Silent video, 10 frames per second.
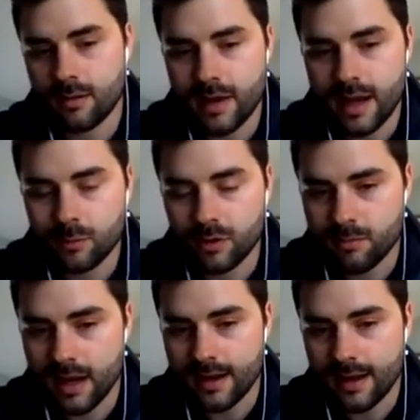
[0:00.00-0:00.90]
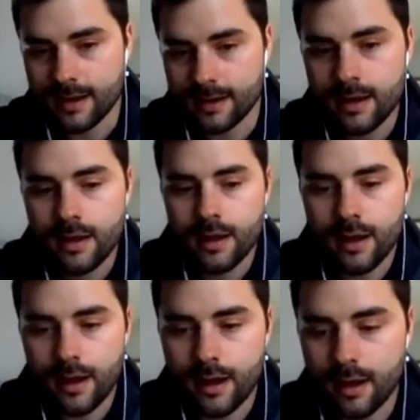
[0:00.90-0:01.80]
are compatible with bentonite.
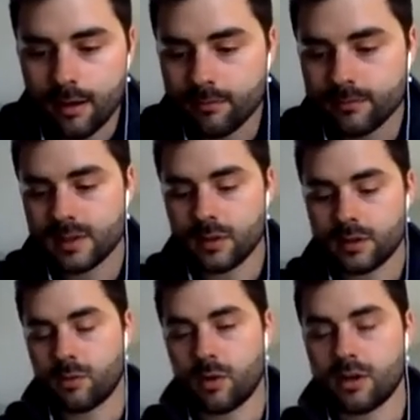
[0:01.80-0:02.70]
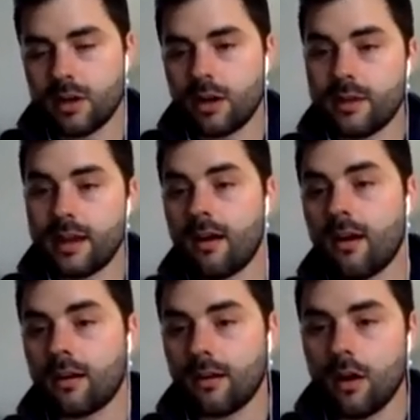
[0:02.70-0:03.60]
So it's important to know they
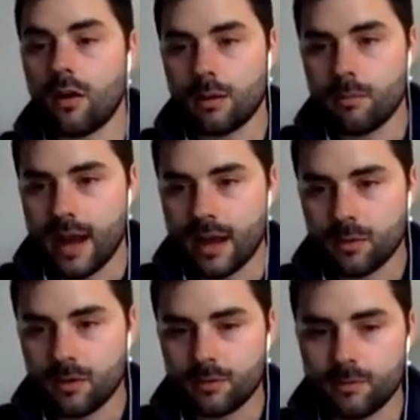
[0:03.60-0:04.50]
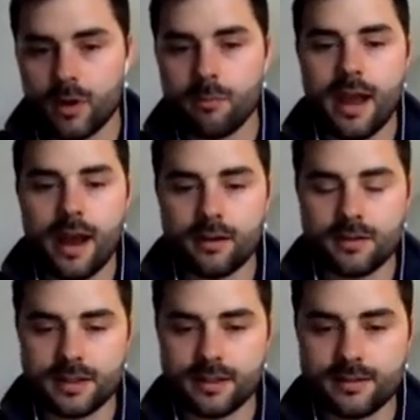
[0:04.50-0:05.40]
are all compatible. What
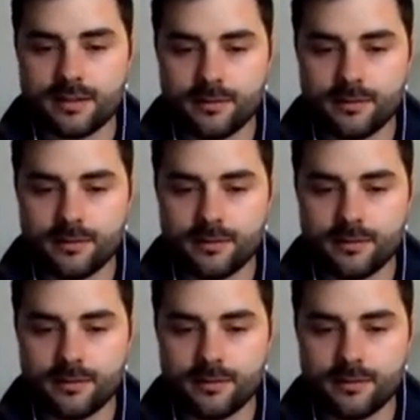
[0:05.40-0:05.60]
matters is